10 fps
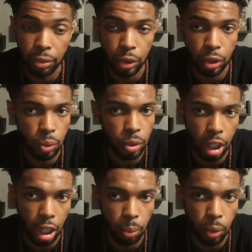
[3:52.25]
or you
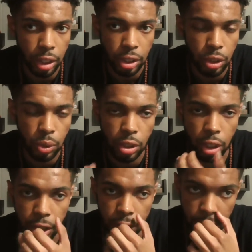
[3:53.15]
stop wanting to do
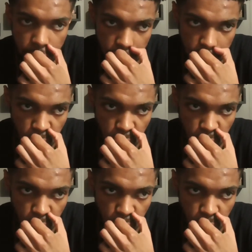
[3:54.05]
certain things,